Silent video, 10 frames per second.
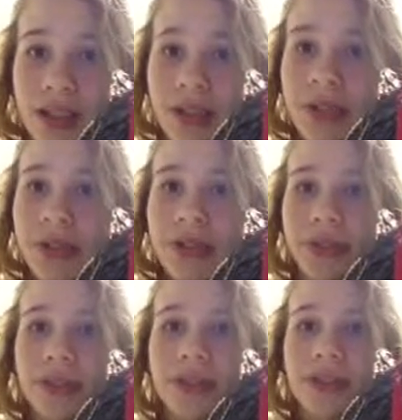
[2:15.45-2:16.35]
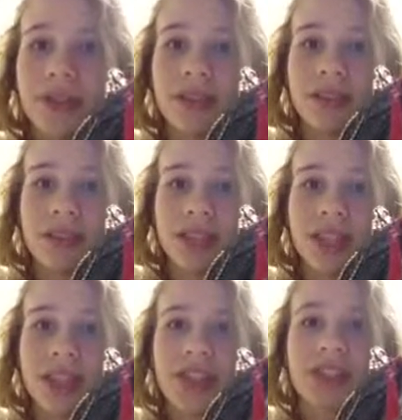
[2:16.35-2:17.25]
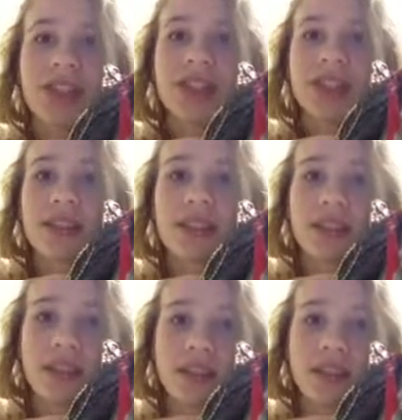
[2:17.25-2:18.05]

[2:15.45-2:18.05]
social internets.